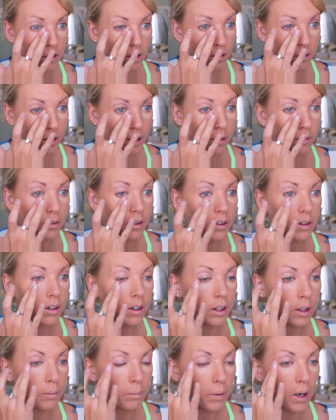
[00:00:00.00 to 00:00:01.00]
So I'm just
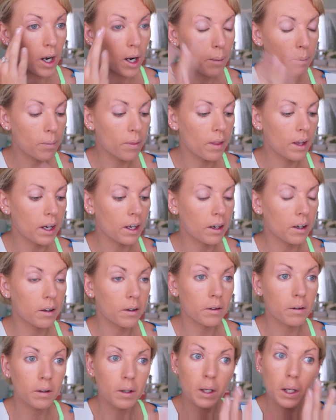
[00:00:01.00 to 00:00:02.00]
gonna pop that
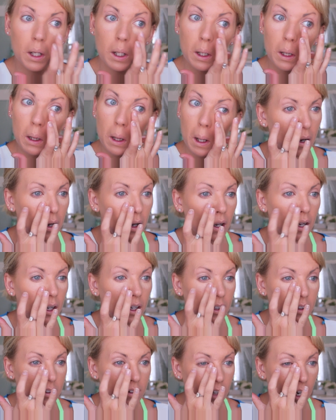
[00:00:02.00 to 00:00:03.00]
underneath.
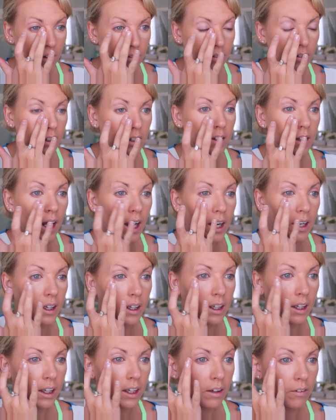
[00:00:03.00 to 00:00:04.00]
It's definitely
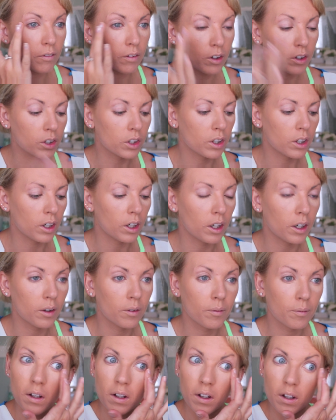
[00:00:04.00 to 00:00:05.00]
tacky for sure.
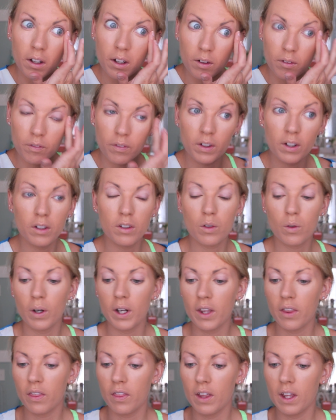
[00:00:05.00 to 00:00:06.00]
It feels
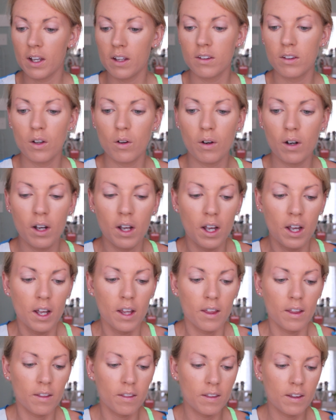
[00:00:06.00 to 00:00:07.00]
quite thick, so
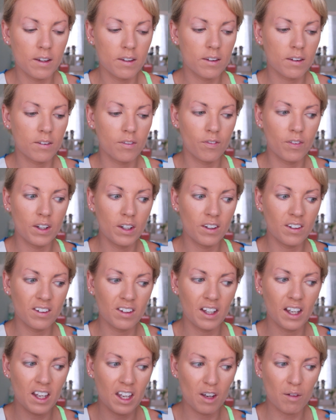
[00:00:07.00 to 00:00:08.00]
this feels
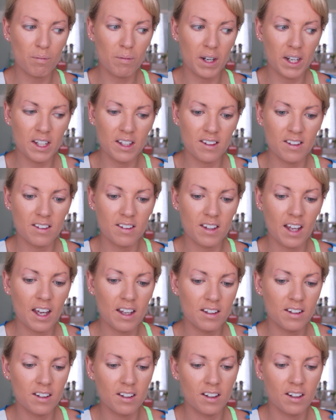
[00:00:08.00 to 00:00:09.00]
like it might
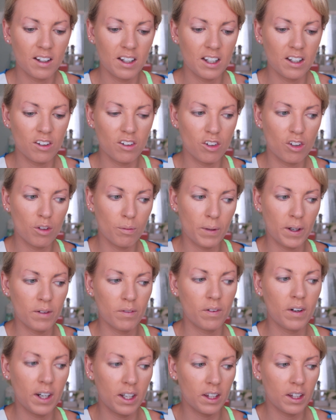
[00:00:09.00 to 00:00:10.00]
set into my
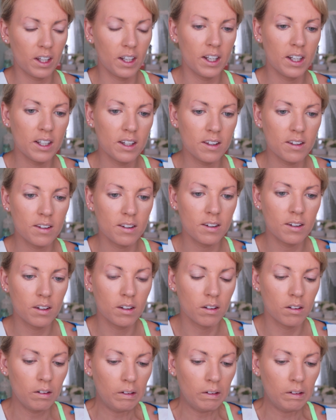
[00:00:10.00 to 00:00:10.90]
fine lines.